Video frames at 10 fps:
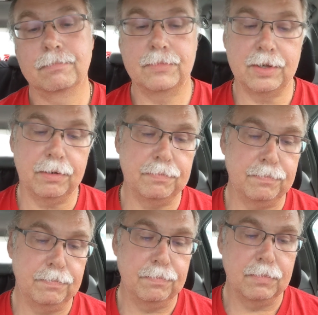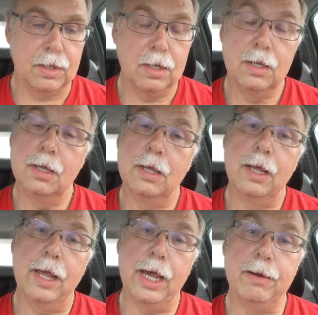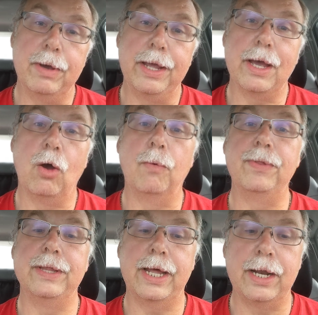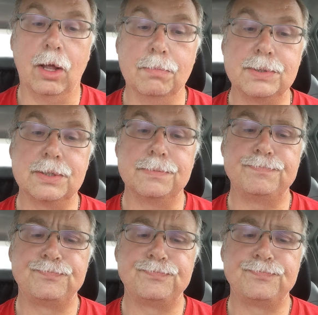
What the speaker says: So anyway, I hope that helps.